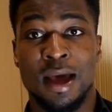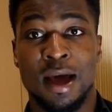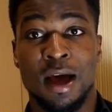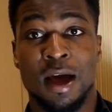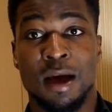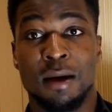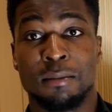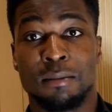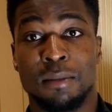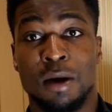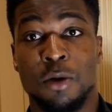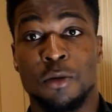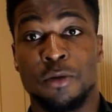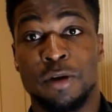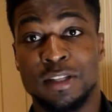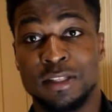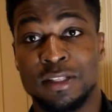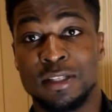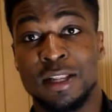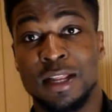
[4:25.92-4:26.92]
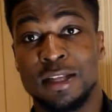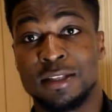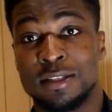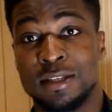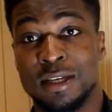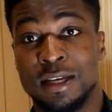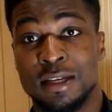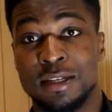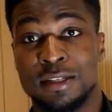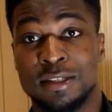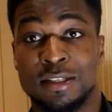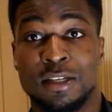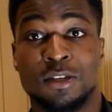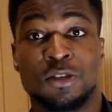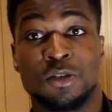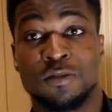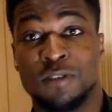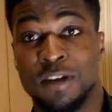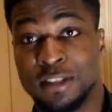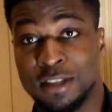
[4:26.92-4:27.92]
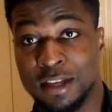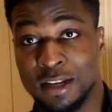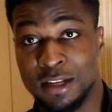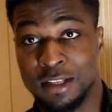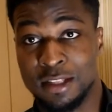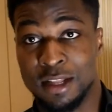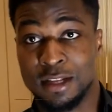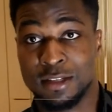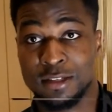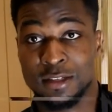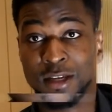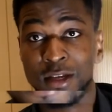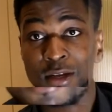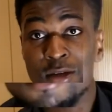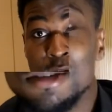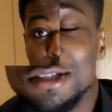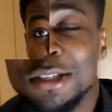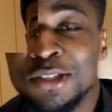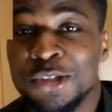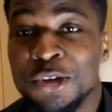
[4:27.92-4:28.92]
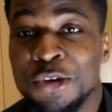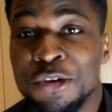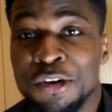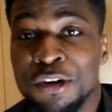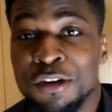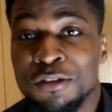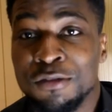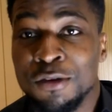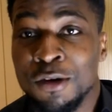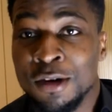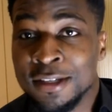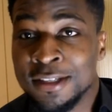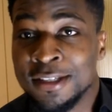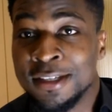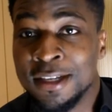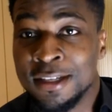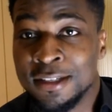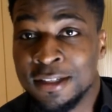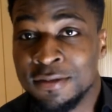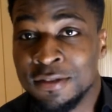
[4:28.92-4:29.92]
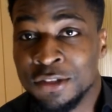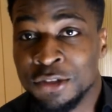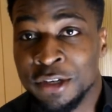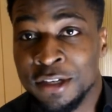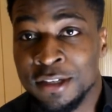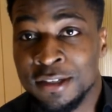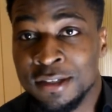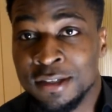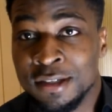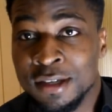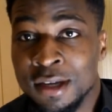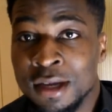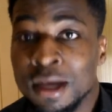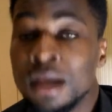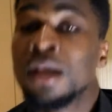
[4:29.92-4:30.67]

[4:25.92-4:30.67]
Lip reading: I'll rate it, let's say 6/10. It has a good postulation here. Stress.